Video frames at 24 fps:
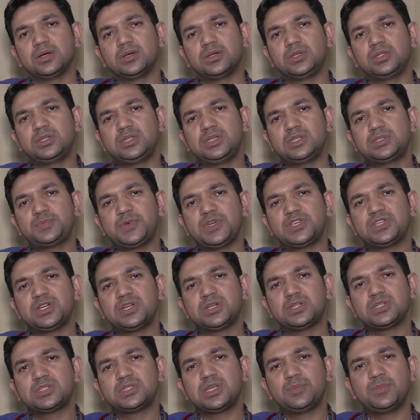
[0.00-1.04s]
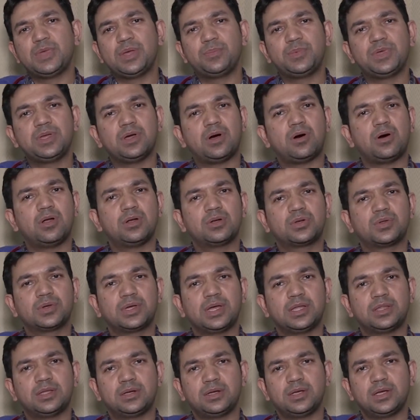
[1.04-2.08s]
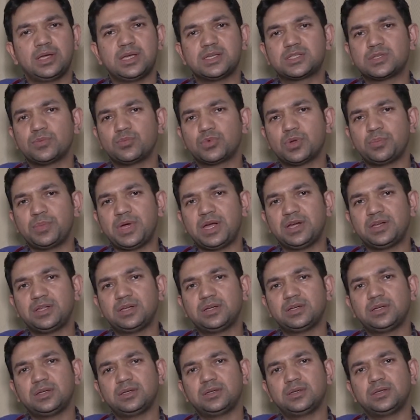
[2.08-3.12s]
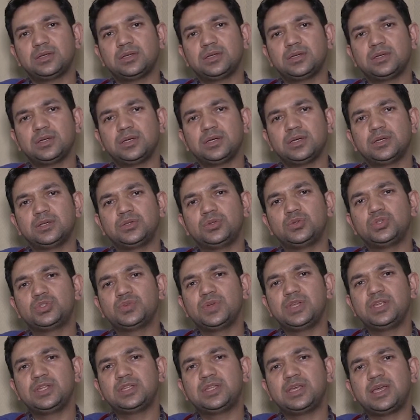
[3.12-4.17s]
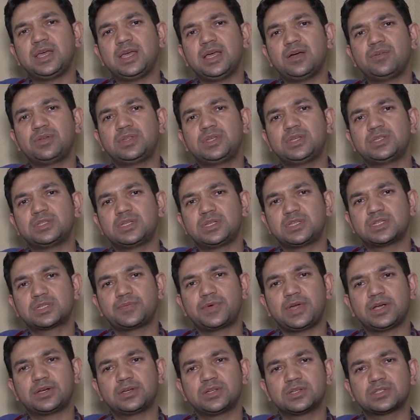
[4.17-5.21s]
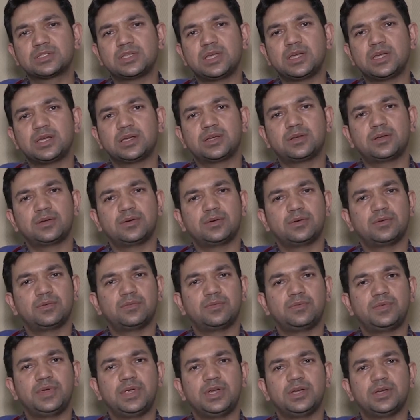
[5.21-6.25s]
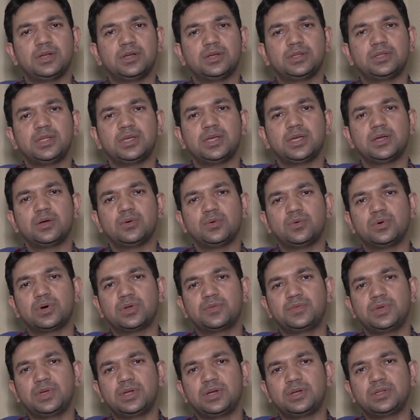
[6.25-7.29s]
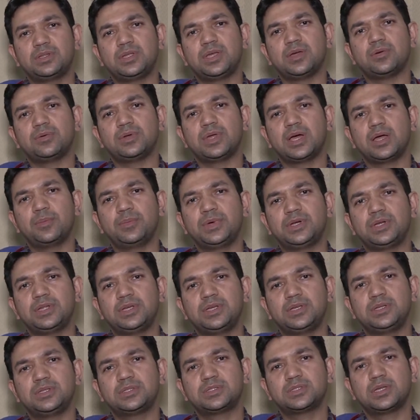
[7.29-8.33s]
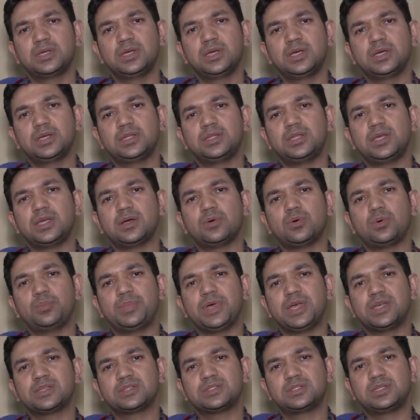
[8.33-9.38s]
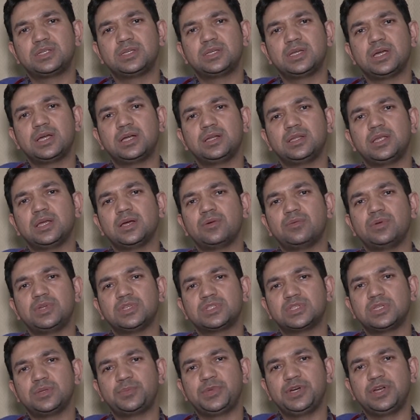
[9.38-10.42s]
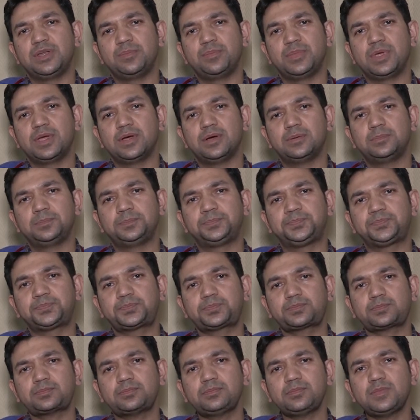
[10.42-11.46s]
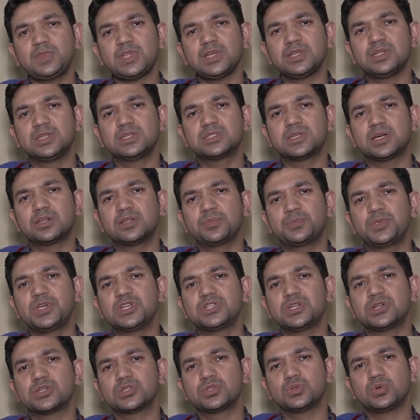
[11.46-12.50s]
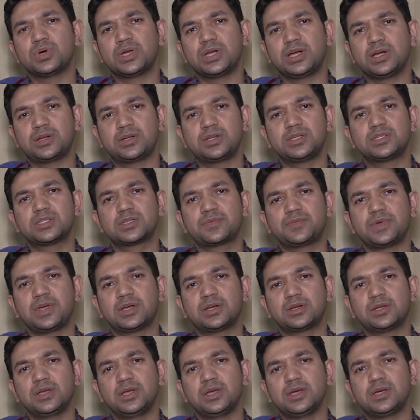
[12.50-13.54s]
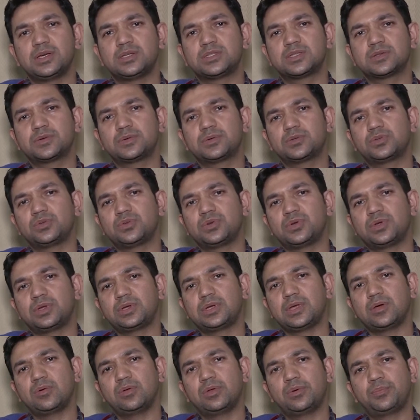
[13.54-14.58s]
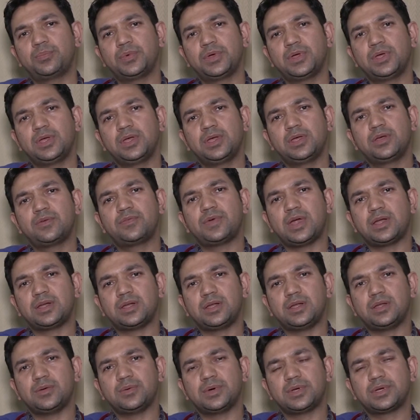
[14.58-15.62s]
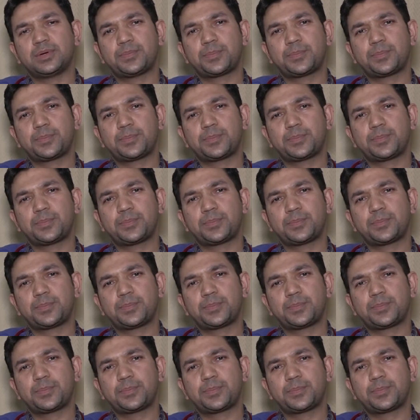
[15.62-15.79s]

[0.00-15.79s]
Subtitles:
These patients, they may be altogether asymptomatic. Usually they have these risk factors like they have overweight, they have diabetes, they have obesity, and they have dyslipidemia. These are the patients who are at risk to develop fatty liver.